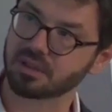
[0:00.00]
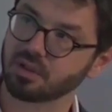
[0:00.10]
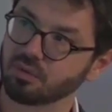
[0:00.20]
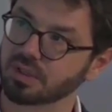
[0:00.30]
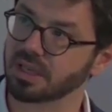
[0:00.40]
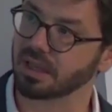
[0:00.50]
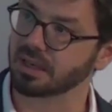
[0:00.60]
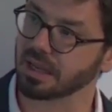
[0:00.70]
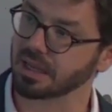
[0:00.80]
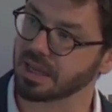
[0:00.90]
you will see
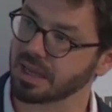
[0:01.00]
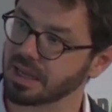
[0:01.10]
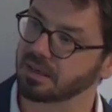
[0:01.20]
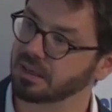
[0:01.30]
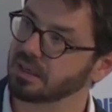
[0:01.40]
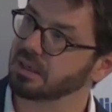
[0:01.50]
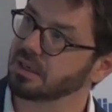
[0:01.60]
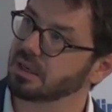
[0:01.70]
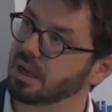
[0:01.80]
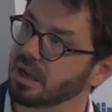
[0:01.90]
that again
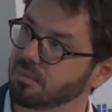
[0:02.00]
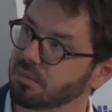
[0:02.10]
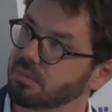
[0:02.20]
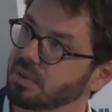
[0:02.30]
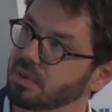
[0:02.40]
in